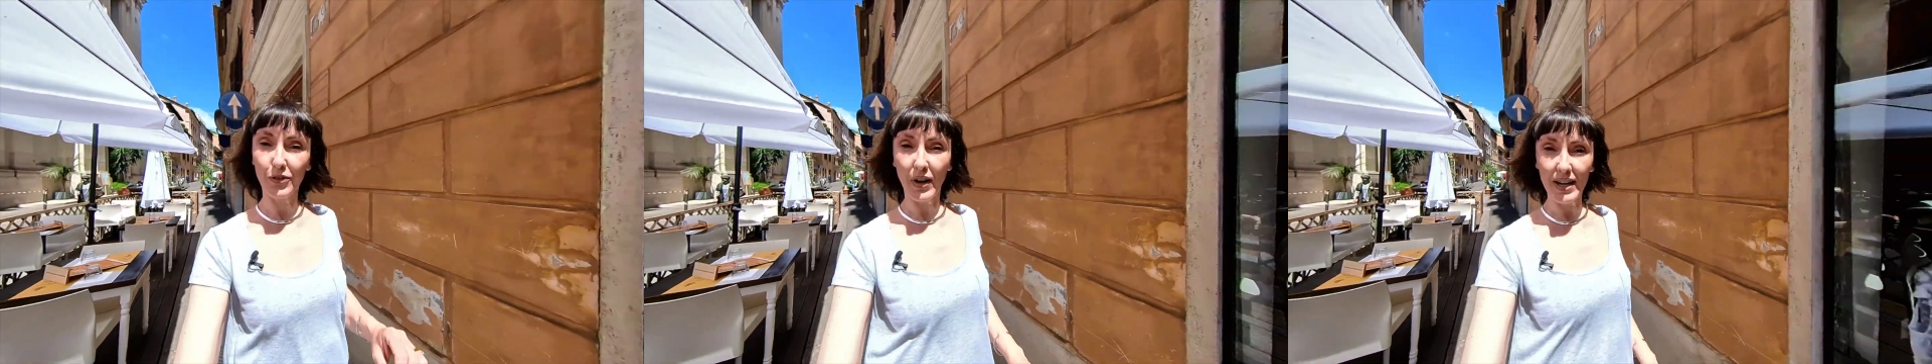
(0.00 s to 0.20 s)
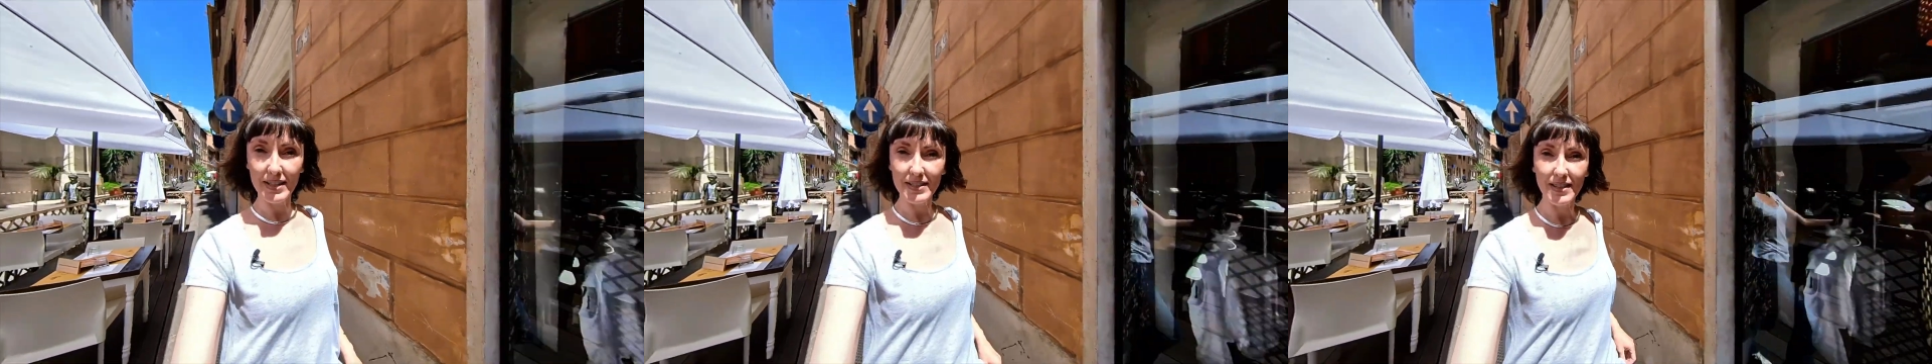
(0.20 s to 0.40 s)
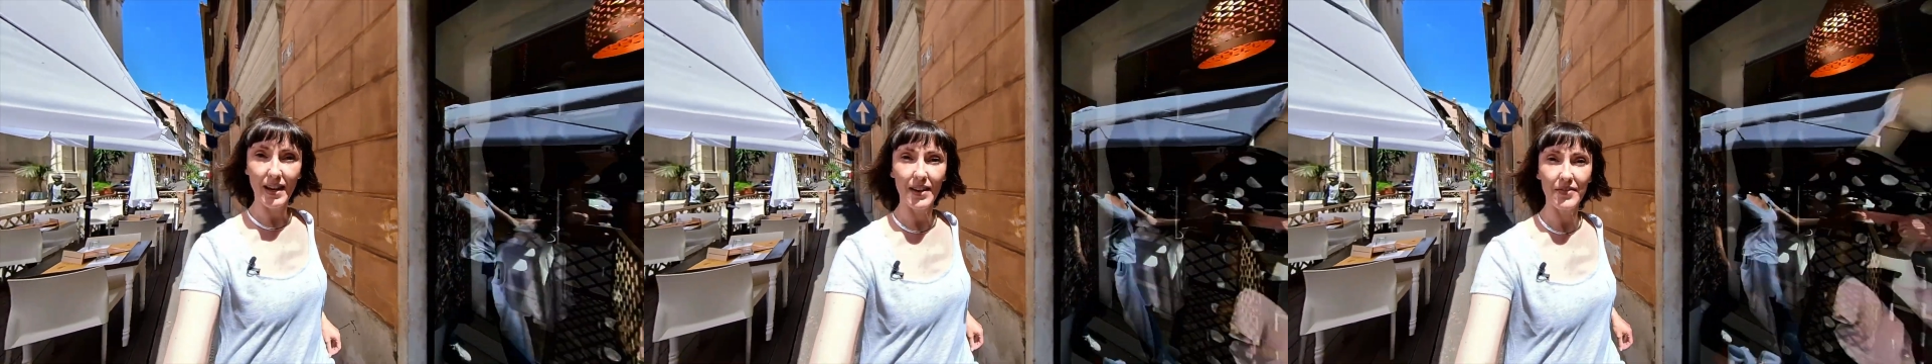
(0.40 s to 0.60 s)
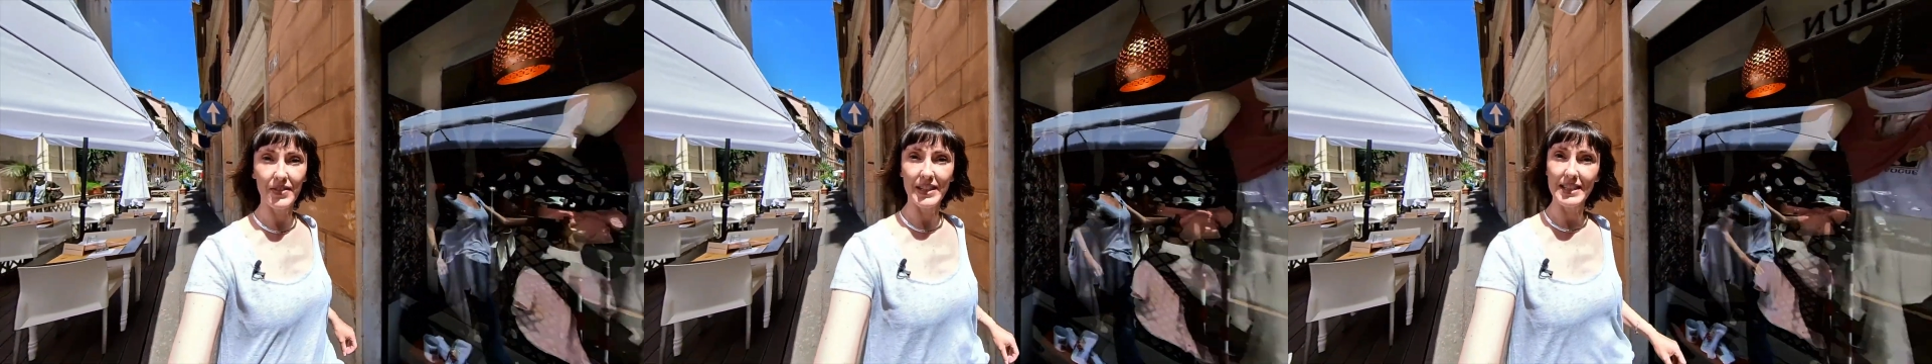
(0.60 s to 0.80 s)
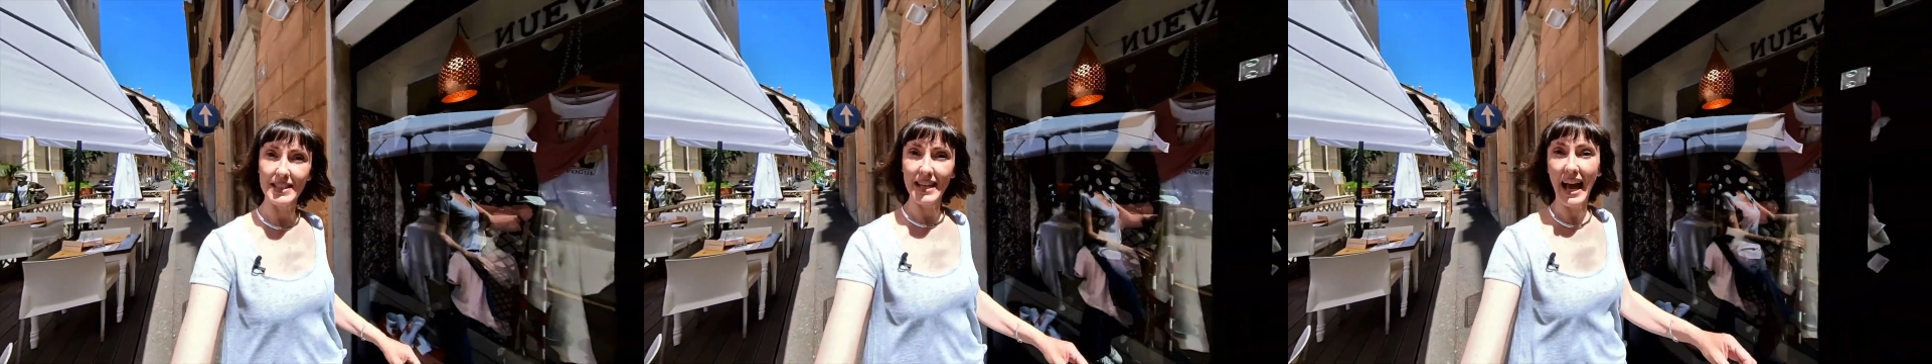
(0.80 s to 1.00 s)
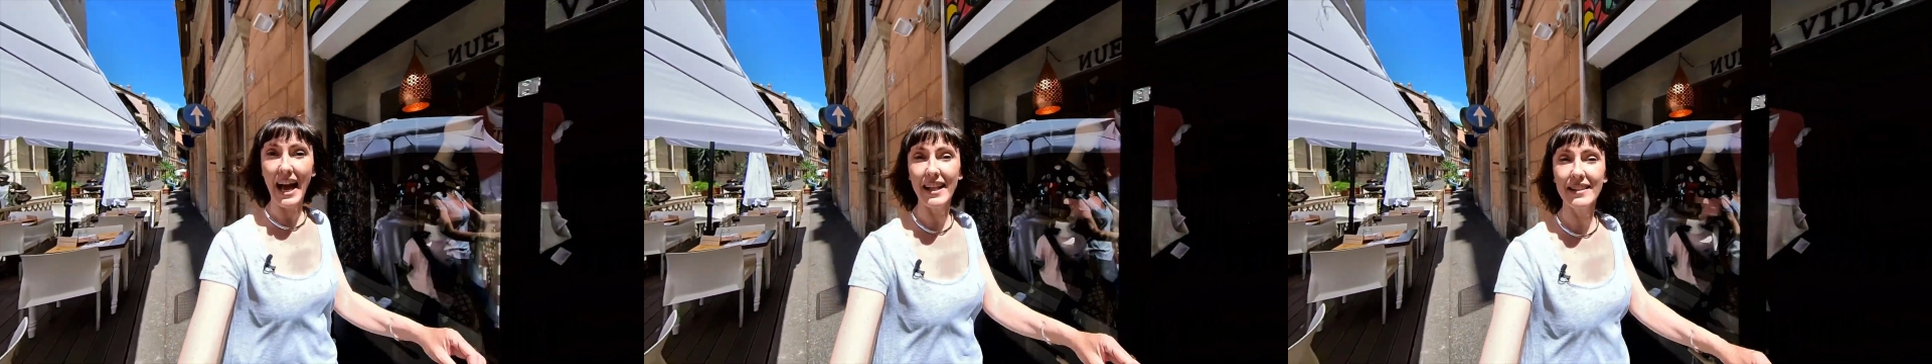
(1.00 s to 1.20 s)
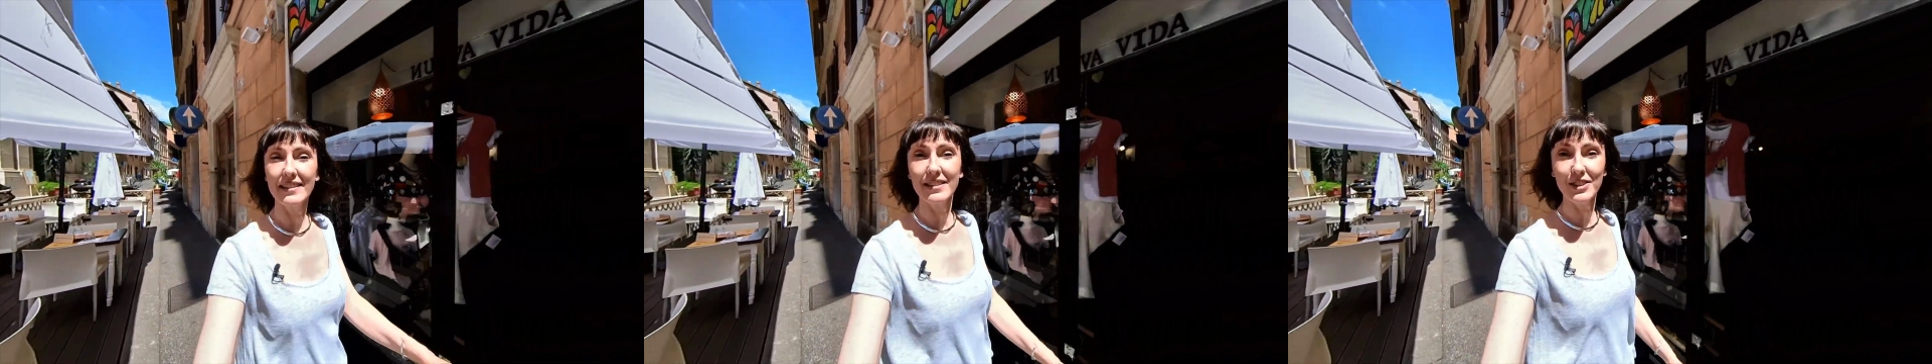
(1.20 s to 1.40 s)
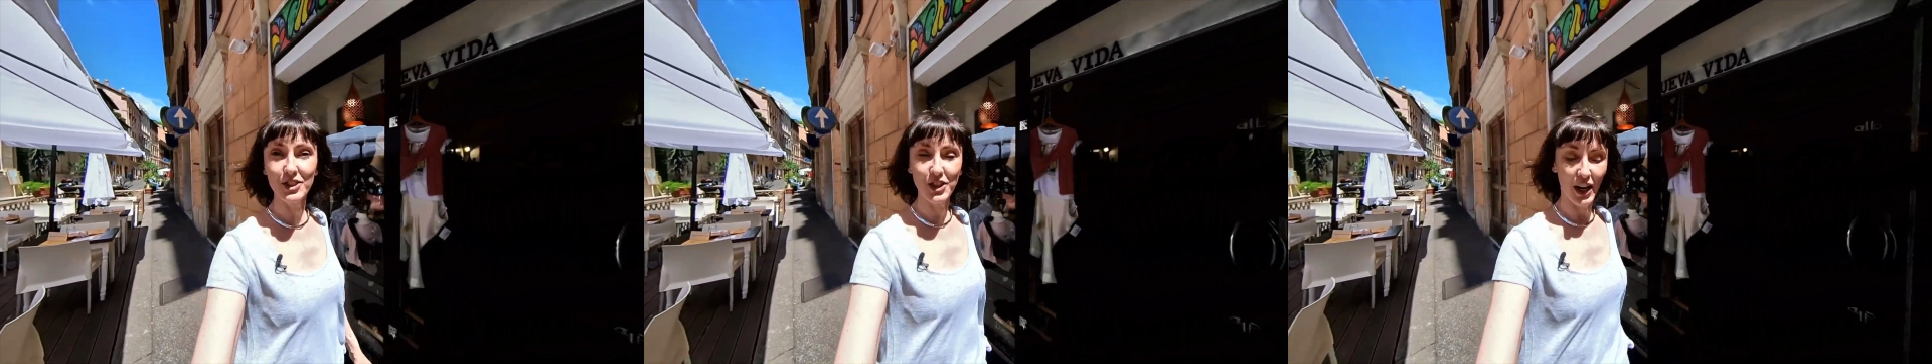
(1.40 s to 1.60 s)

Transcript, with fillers: friends of the Italian